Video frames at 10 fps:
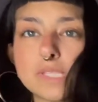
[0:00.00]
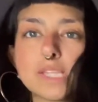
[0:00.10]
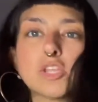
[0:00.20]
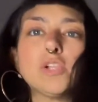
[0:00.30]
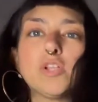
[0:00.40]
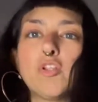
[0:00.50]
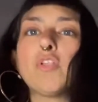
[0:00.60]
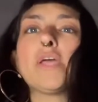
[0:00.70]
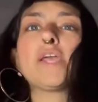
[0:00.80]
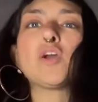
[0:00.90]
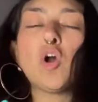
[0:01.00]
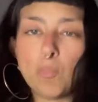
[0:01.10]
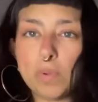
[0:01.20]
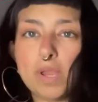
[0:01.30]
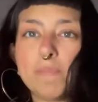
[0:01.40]
like they're literally like
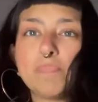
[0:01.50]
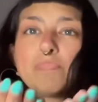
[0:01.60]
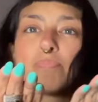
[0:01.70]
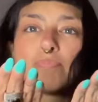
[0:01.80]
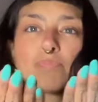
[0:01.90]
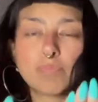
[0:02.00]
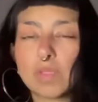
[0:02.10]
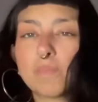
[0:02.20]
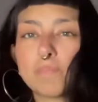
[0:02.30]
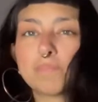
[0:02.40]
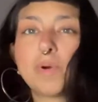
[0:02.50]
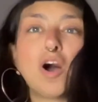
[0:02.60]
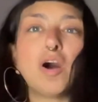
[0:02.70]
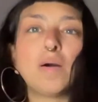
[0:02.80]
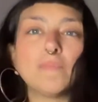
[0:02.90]
open
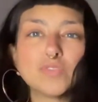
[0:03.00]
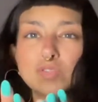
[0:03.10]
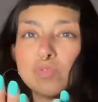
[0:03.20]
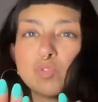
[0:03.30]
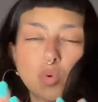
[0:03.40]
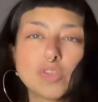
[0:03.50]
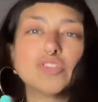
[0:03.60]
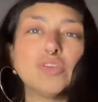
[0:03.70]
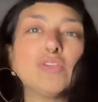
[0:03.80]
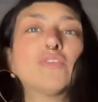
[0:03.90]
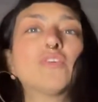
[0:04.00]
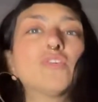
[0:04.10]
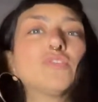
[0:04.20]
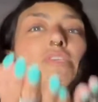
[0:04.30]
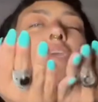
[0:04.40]
palms towards the
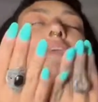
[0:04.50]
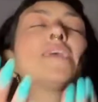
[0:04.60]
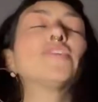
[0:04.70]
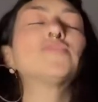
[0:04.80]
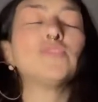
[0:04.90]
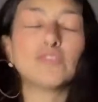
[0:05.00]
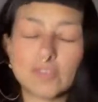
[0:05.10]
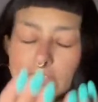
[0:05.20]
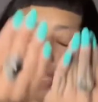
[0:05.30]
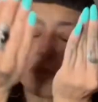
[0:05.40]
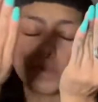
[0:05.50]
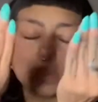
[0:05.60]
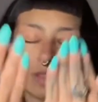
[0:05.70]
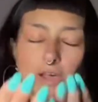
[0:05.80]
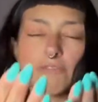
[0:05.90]
universe saying, yes, universe, I would
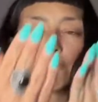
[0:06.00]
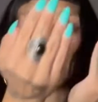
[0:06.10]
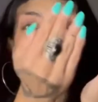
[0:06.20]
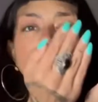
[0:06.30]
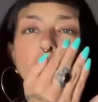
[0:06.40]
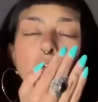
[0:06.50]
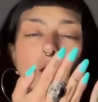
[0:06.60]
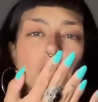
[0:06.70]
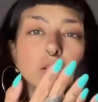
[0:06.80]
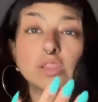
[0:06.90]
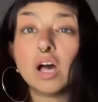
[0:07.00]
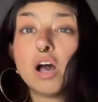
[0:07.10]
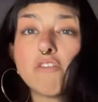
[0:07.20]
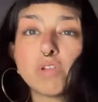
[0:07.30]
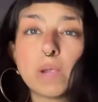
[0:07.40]
love for
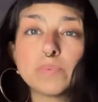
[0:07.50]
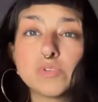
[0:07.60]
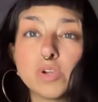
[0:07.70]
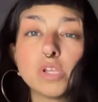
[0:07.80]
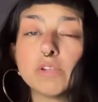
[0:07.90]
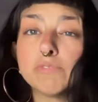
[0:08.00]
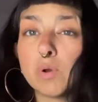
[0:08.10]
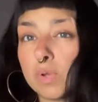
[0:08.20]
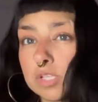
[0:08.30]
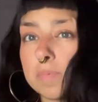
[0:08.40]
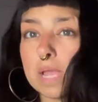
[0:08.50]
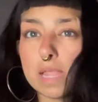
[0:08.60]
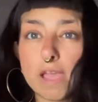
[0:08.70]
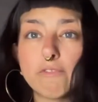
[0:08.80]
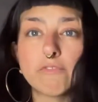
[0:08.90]
love and opportunity to flow into my
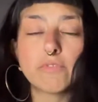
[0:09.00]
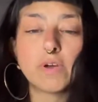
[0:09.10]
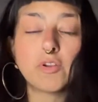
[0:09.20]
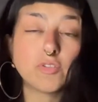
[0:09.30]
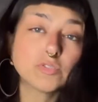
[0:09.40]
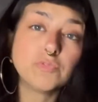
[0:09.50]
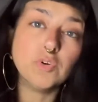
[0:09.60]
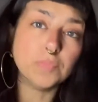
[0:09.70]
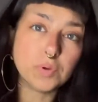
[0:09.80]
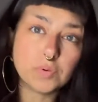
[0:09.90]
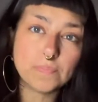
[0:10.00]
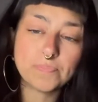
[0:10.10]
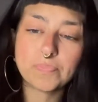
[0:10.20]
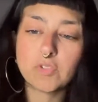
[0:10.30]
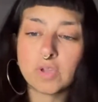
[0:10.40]
life under this full moon.
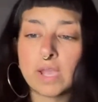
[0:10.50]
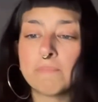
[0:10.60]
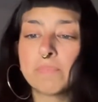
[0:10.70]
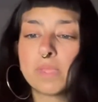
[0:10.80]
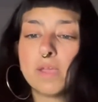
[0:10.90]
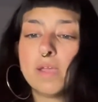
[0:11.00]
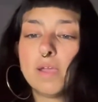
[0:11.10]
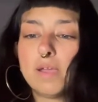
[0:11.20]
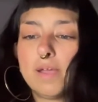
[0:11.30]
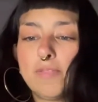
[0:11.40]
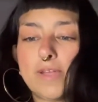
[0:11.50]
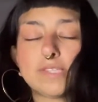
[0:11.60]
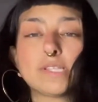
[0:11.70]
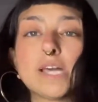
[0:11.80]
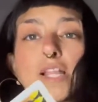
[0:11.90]
Okay,
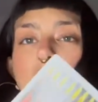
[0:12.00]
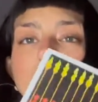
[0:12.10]
that's exactly the